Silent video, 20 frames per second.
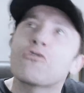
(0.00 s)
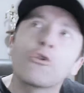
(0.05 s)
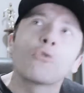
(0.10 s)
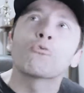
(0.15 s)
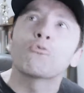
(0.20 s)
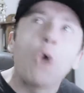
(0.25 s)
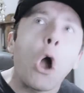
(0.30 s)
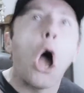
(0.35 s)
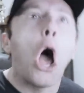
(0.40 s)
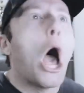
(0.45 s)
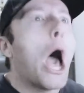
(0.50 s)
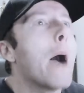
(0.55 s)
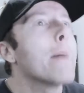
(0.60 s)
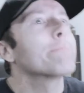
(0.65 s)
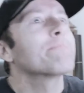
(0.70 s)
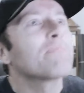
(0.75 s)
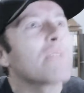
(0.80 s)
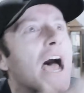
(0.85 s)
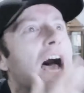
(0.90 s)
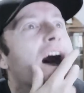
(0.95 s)
the
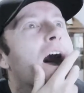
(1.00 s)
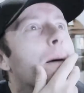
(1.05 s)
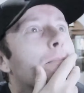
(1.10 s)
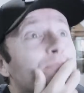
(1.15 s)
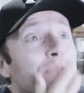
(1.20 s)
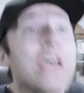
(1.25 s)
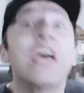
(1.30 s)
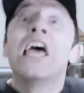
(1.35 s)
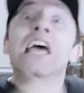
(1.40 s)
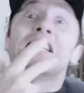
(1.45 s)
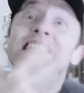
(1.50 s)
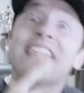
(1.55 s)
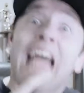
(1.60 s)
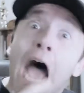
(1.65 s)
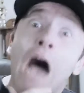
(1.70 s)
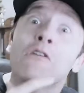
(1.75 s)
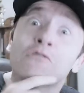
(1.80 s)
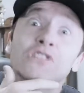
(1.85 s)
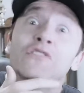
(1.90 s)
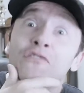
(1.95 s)
ROM,
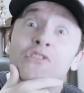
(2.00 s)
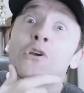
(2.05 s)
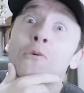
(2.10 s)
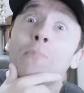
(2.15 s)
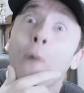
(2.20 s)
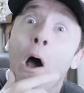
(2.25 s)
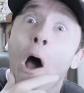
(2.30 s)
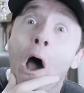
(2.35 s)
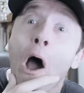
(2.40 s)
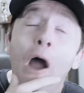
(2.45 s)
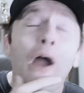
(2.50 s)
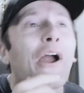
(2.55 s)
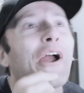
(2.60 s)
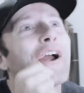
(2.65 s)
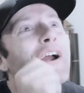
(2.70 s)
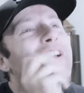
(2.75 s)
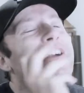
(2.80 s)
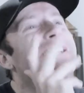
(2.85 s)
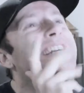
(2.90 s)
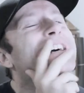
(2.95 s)
Downsview
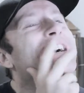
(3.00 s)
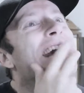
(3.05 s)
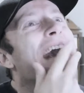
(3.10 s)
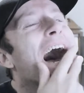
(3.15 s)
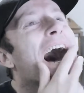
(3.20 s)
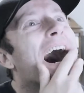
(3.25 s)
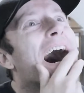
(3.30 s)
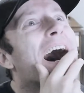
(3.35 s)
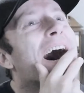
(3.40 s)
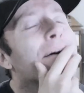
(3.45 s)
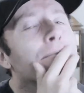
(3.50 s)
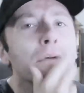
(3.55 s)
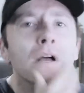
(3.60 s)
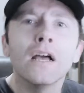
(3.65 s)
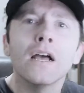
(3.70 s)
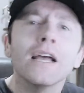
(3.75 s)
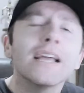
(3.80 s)
Park.